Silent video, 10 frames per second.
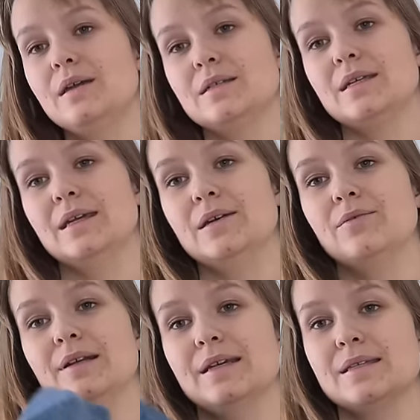she
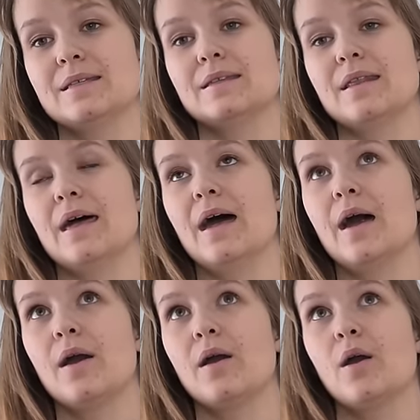released
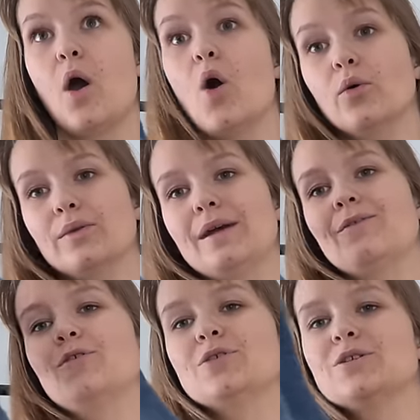the O-neck
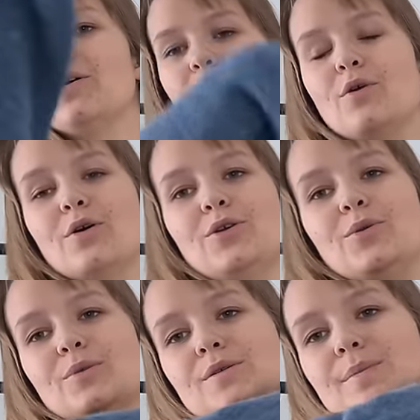version of her
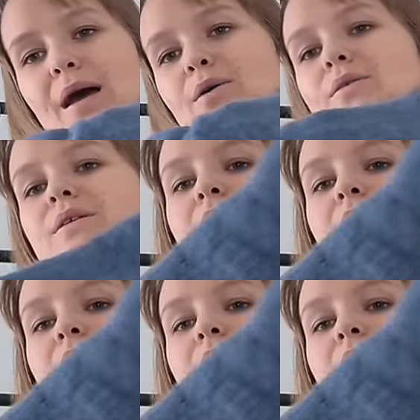Cumulus Blouse,